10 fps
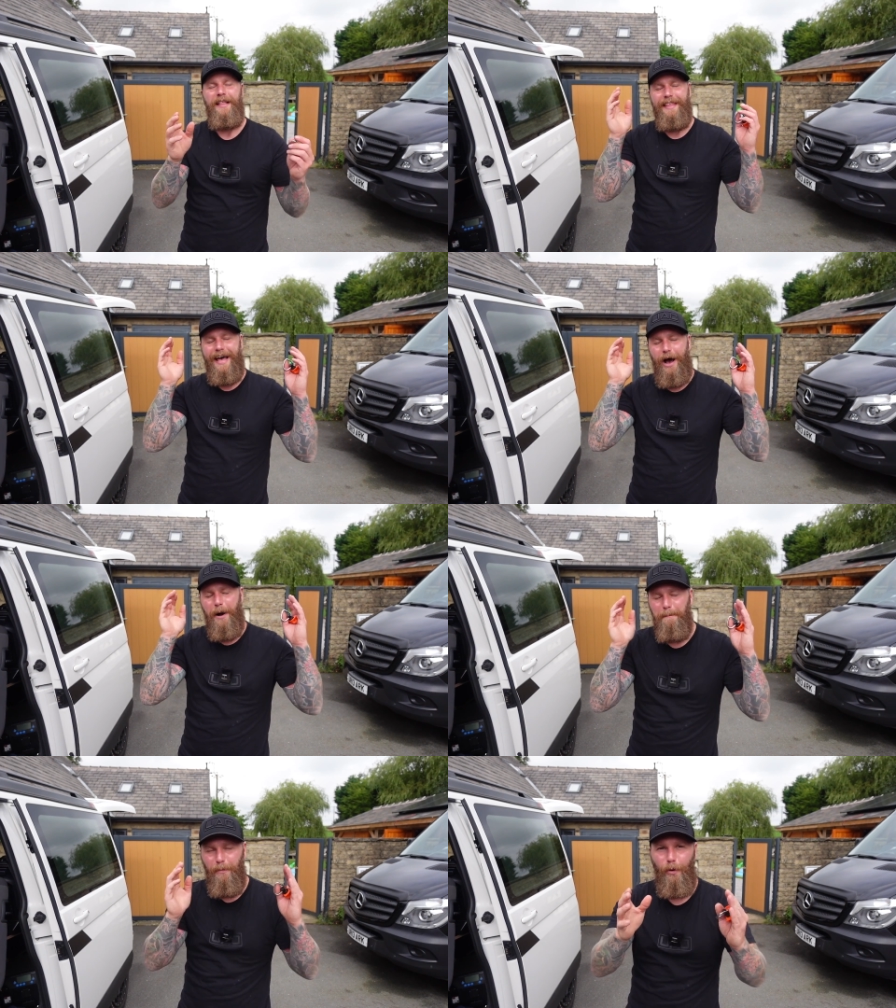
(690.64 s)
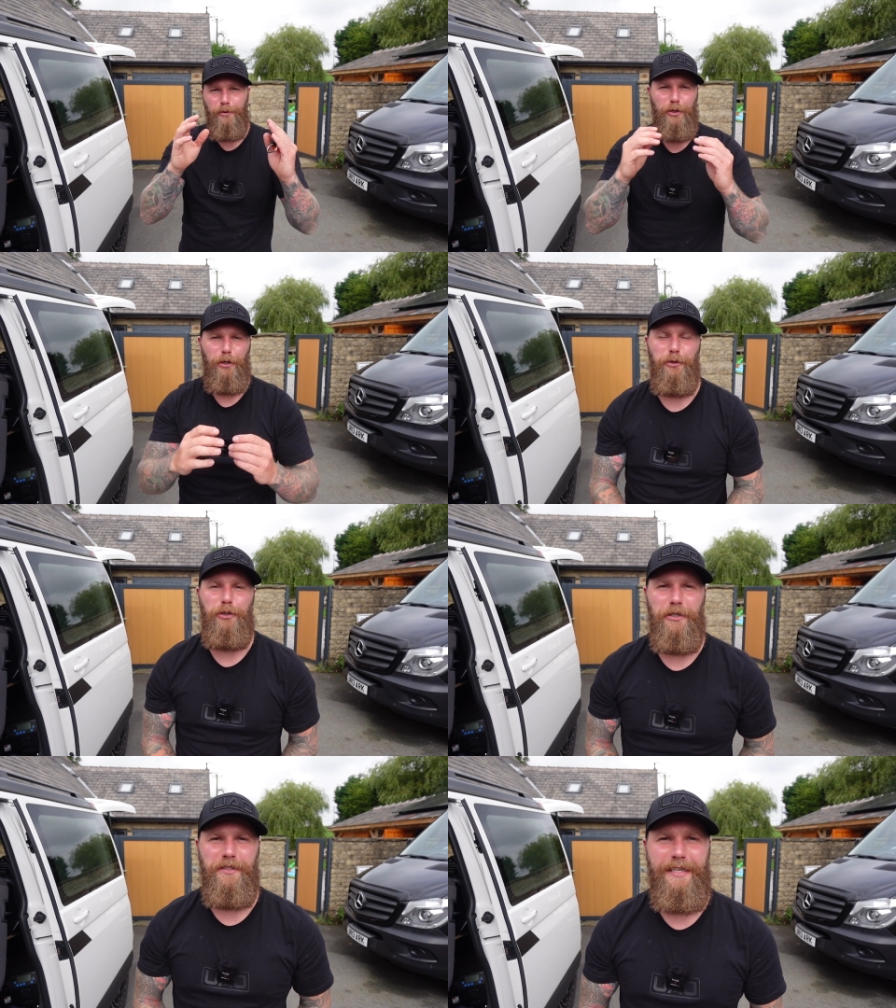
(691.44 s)
there are more
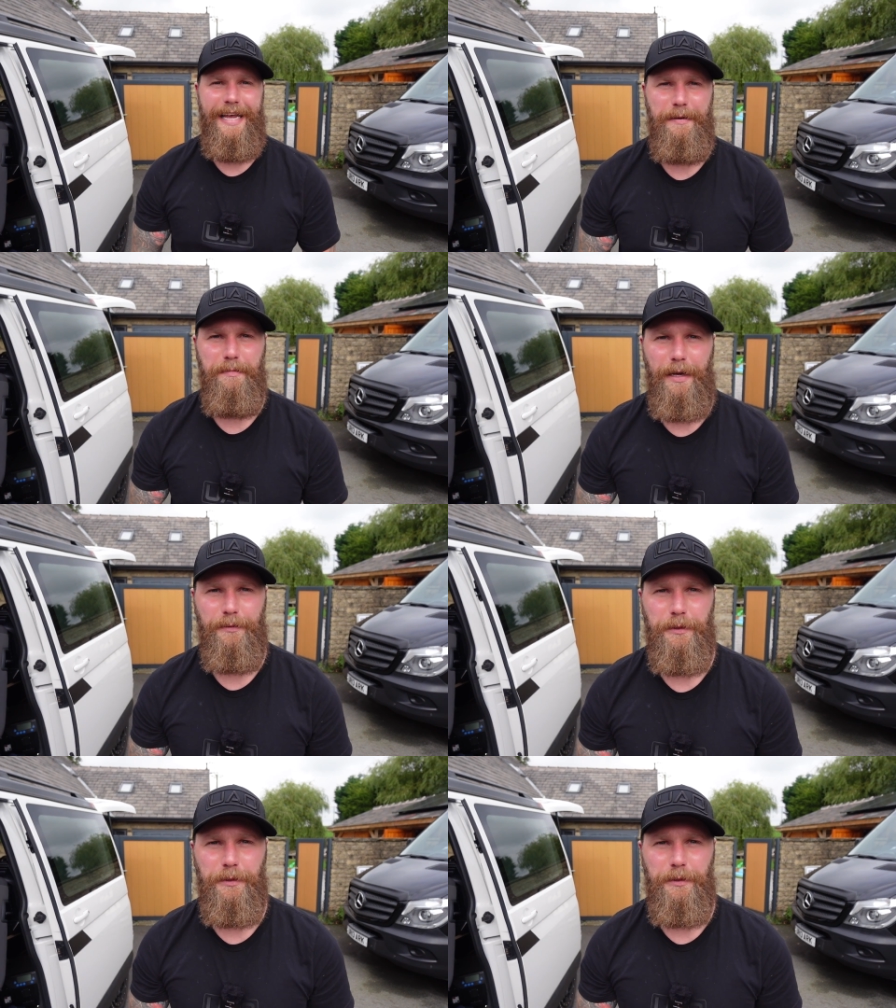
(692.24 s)
solutions inbound.